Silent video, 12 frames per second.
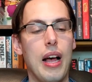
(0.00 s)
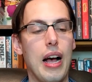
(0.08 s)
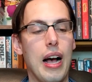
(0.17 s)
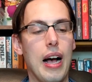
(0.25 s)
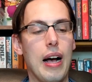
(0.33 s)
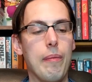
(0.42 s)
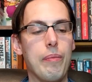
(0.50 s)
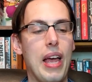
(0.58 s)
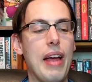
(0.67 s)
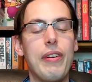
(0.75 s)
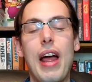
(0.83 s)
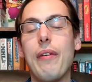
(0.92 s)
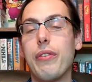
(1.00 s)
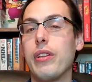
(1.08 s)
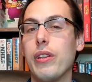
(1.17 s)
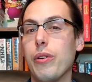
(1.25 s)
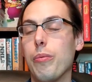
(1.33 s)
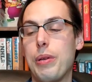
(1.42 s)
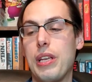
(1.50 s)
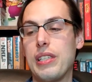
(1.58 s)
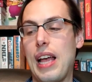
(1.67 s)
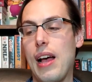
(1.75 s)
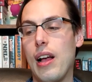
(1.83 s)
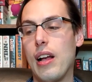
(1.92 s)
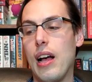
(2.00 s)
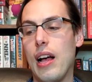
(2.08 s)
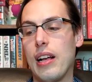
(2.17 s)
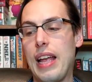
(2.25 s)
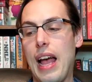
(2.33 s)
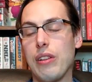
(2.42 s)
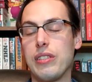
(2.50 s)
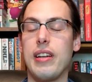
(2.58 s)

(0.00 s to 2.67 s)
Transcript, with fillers: Um, every, every little piece uh, counts.